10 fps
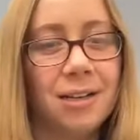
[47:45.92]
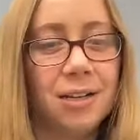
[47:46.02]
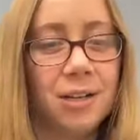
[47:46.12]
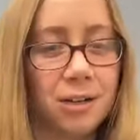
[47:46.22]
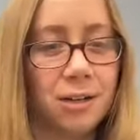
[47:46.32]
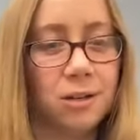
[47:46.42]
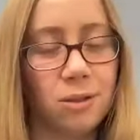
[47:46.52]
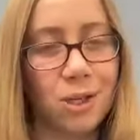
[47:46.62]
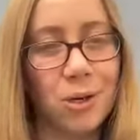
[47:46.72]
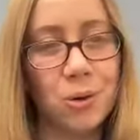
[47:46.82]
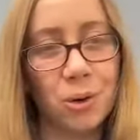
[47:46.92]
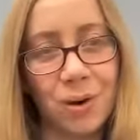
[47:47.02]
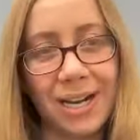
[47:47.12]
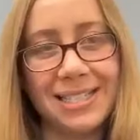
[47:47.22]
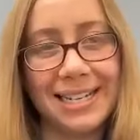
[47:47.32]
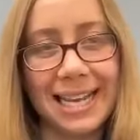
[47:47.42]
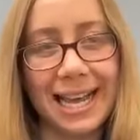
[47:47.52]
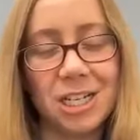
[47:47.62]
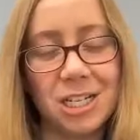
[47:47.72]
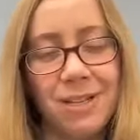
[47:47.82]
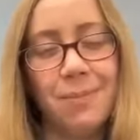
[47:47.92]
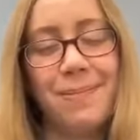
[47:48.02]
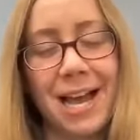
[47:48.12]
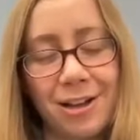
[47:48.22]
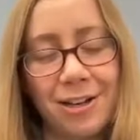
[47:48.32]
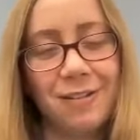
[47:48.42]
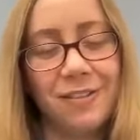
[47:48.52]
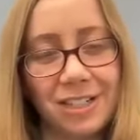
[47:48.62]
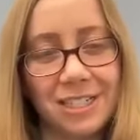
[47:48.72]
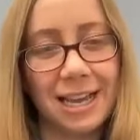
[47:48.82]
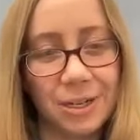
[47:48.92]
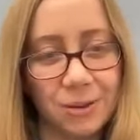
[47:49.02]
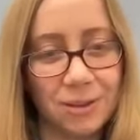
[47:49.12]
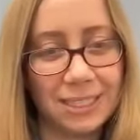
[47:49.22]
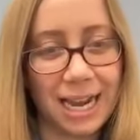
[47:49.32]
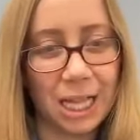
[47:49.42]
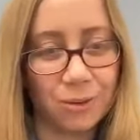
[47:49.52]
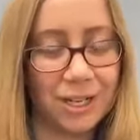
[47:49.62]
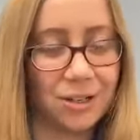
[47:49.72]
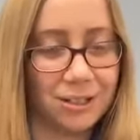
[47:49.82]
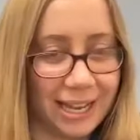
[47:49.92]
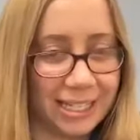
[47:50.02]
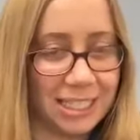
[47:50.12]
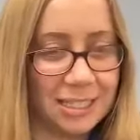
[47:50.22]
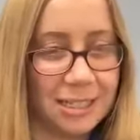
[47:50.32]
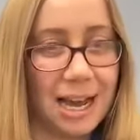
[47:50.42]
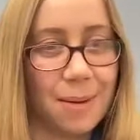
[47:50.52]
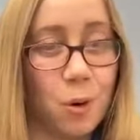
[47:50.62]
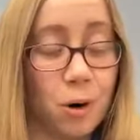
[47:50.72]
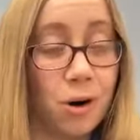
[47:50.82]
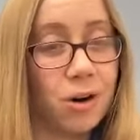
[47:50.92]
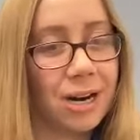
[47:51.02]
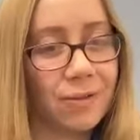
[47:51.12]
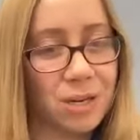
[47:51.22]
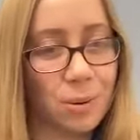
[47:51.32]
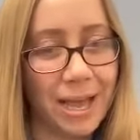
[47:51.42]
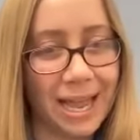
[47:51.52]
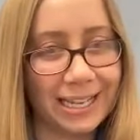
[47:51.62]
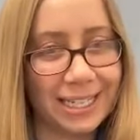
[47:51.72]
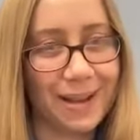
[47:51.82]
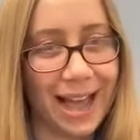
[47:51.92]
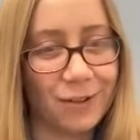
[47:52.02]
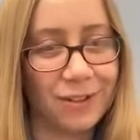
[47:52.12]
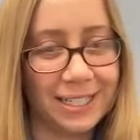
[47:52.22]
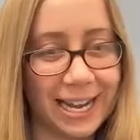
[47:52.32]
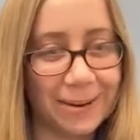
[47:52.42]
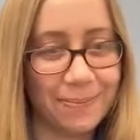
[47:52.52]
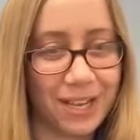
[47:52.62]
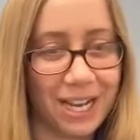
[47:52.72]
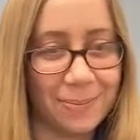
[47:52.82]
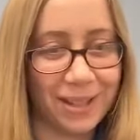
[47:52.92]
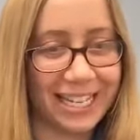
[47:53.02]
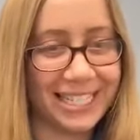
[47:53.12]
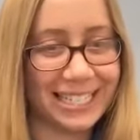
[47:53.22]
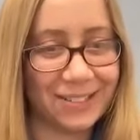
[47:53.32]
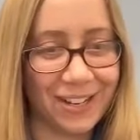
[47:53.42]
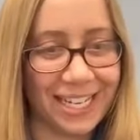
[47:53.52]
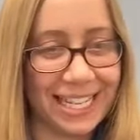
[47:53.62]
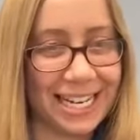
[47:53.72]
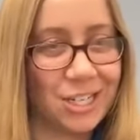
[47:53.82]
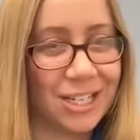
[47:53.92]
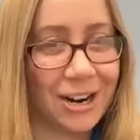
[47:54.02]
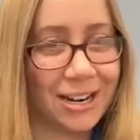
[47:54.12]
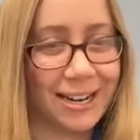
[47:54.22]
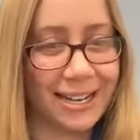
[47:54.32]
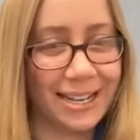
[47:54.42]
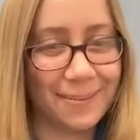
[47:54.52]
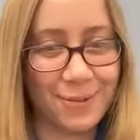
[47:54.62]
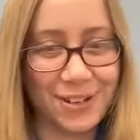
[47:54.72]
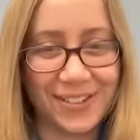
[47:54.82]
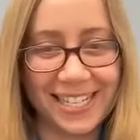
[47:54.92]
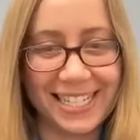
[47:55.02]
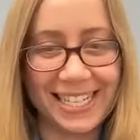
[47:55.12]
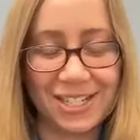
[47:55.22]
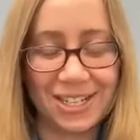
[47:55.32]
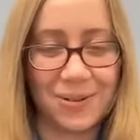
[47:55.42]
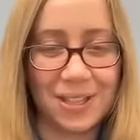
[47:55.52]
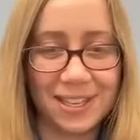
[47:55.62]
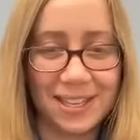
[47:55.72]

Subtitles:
your loan requested size should be about your first annual salary or less, not more. You're gonna have trouble paying us back over time. But that's his advice that he shared in a previous session with